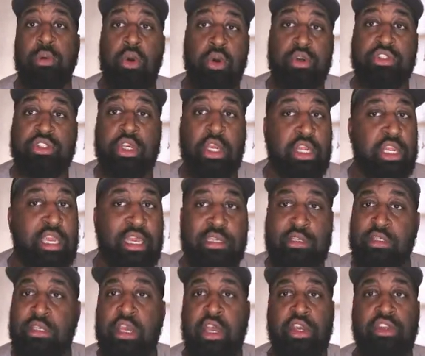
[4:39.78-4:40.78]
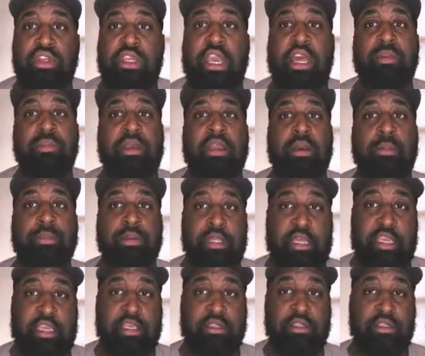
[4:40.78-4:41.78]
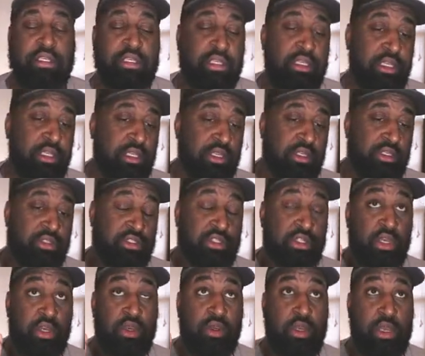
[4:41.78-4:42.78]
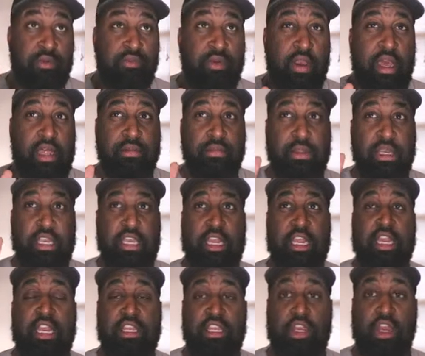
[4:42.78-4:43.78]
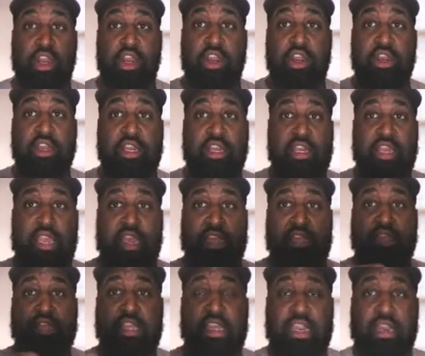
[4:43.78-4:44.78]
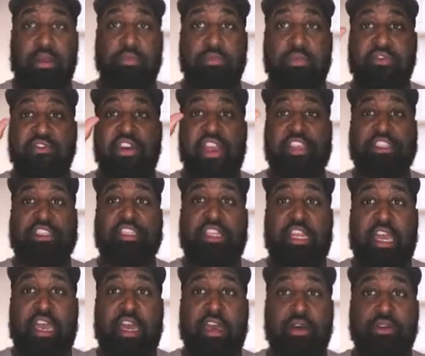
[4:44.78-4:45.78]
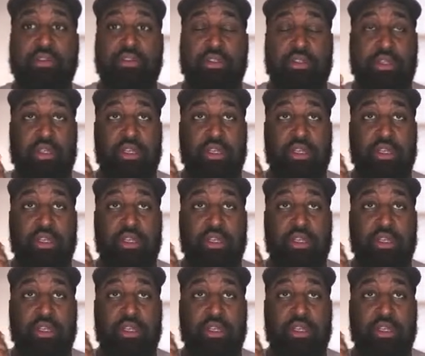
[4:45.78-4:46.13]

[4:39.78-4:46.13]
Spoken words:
and start cutting. No, you gotta make a plan. So if I'm looking at a yard and I'm facing the house